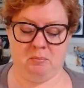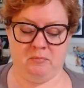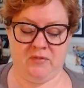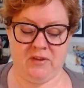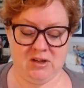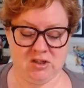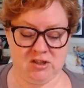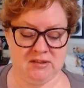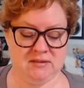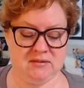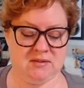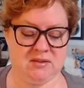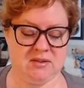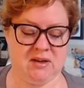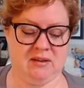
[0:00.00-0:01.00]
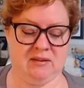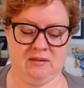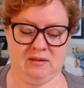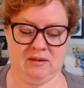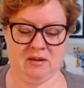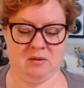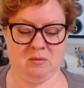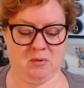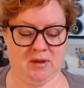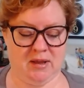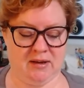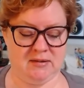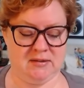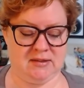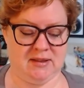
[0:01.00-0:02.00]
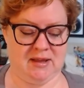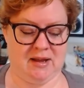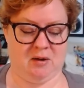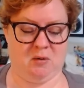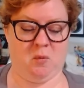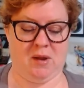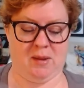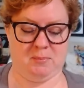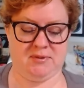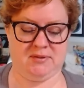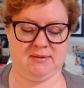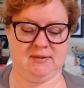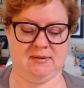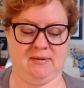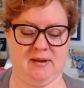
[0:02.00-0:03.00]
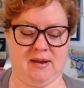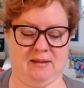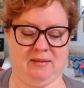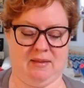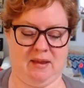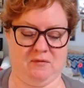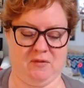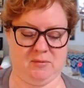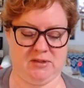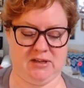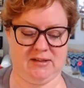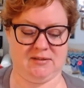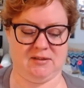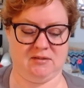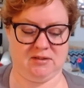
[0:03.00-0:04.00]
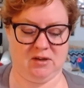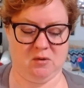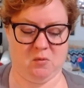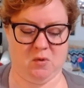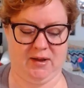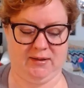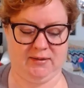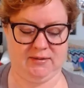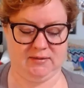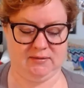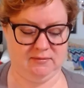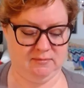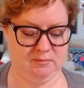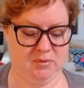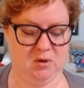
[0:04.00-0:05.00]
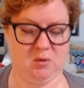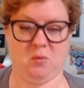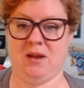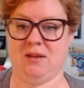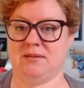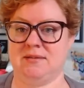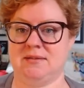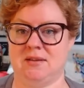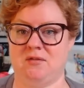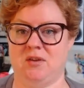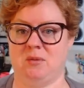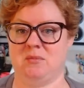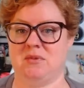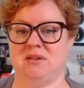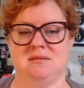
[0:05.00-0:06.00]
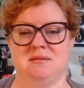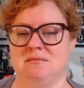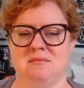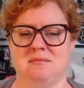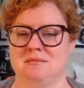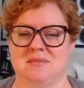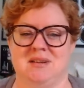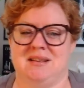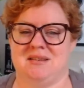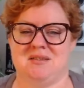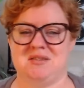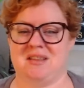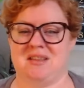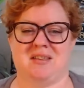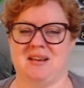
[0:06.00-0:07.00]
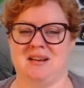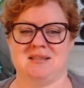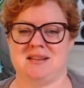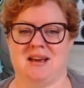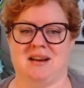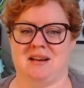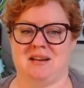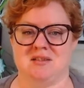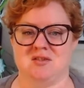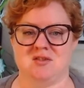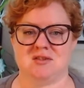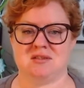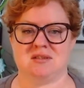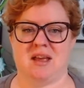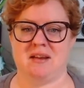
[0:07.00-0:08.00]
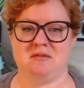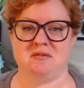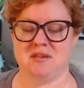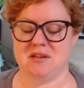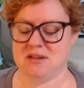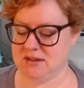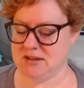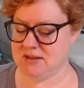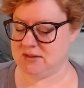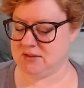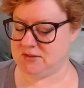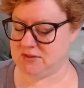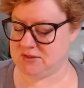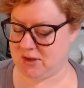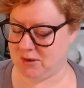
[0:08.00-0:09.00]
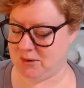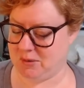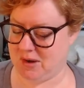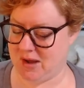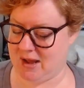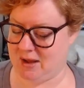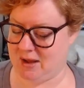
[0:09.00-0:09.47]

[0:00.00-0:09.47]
finishes, and we'll get into that in whips and life updates. I'll tell you why it's been a while since I filmed. There's nothing exciting, it's just life. So